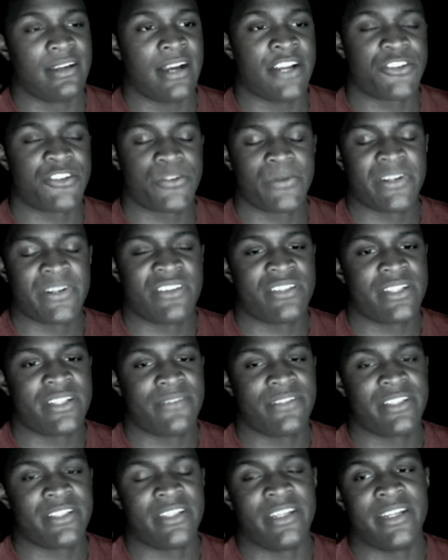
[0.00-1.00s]
I joined when I was
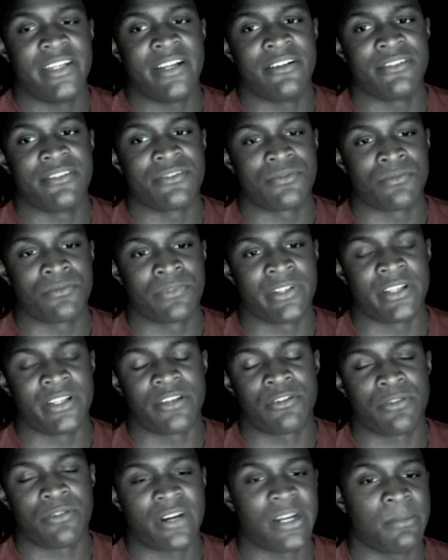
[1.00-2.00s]
17. I was
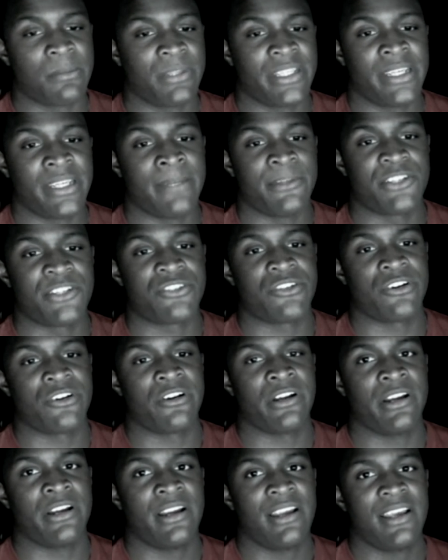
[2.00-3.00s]
incredibly
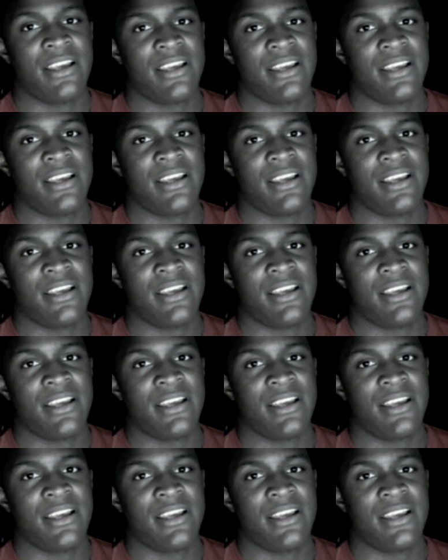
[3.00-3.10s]
immature.